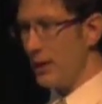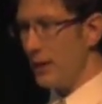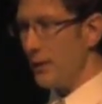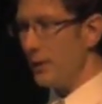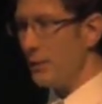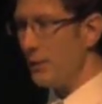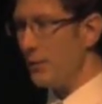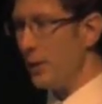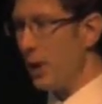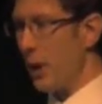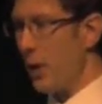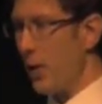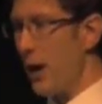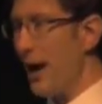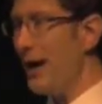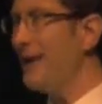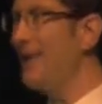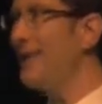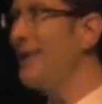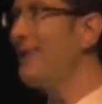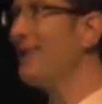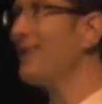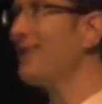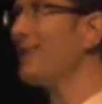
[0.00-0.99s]
So
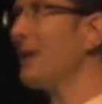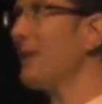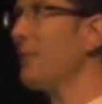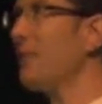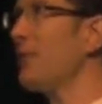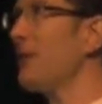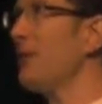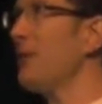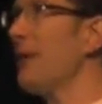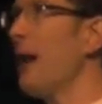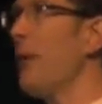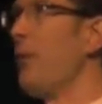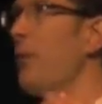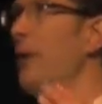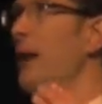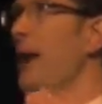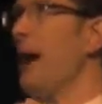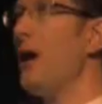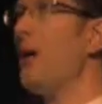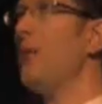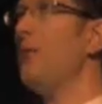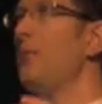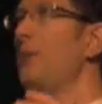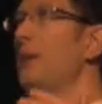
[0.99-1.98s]
I needed something that would
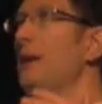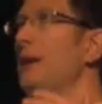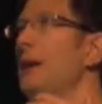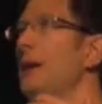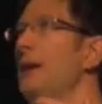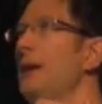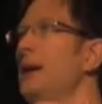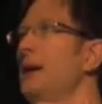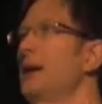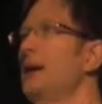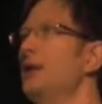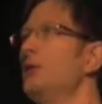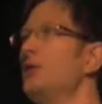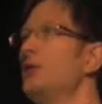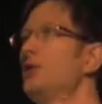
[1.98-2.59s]
help me